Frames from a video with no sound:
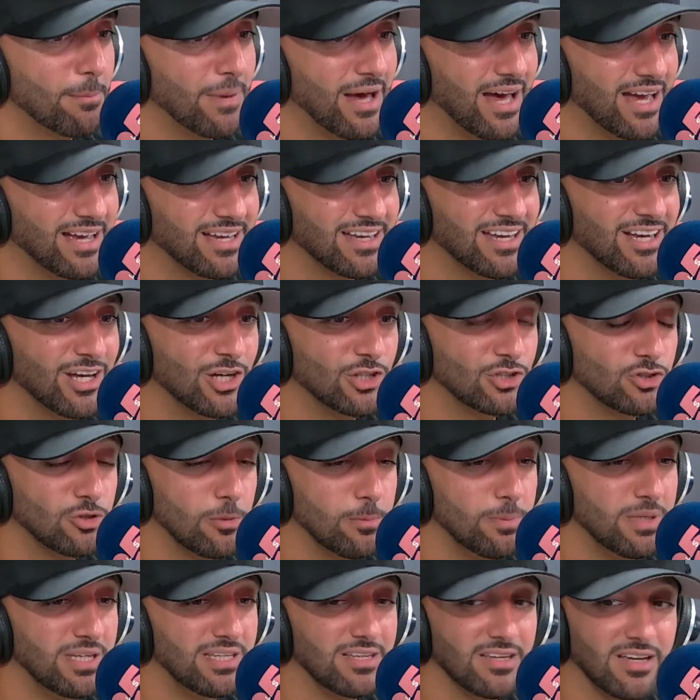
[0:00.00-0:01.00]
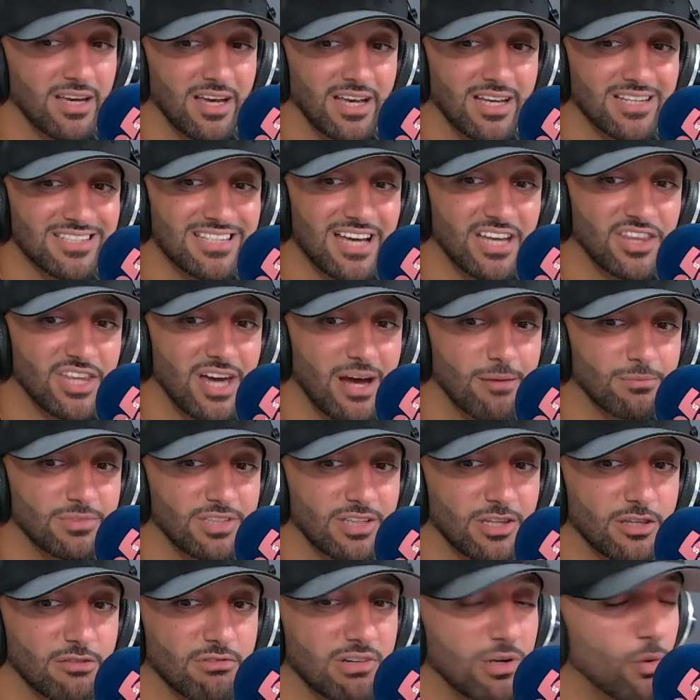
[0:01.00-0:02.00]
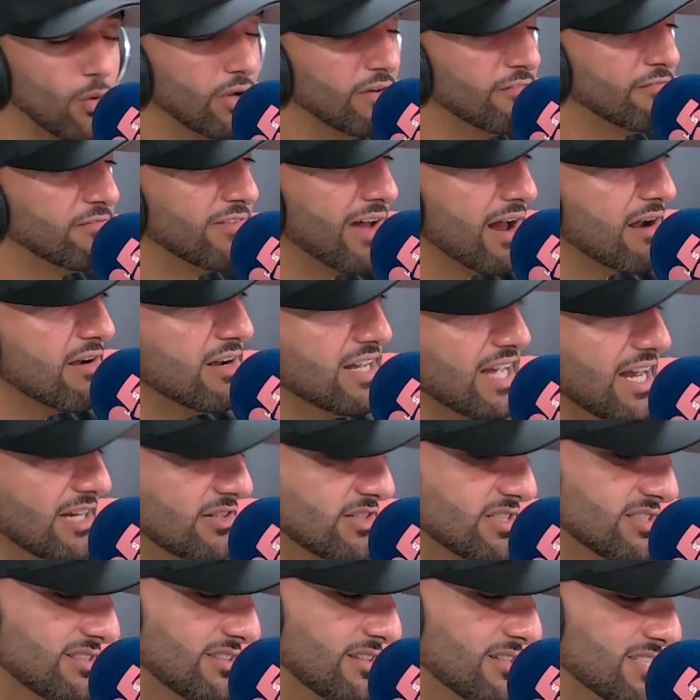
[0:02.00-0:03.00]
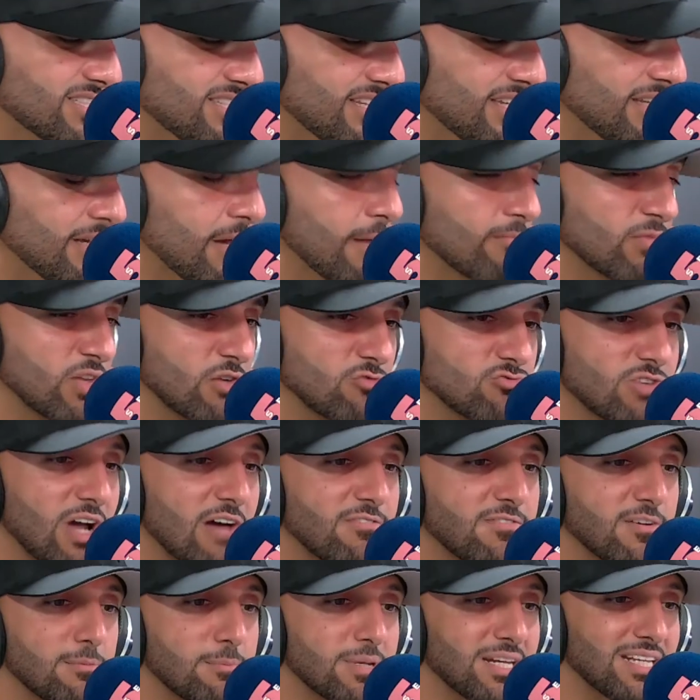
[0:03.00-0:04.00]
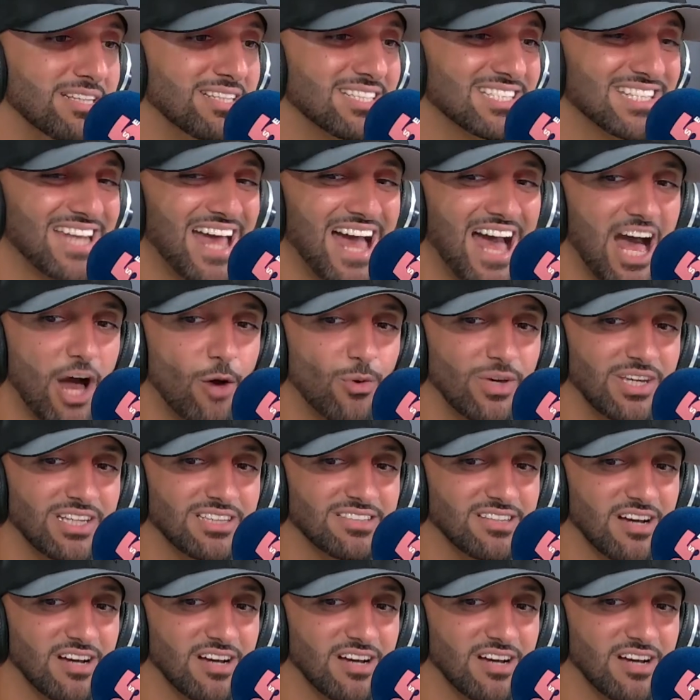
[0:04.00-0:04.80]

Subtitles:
back to beat Southampton 3-1. Very interested to see Rafa Benitez and how he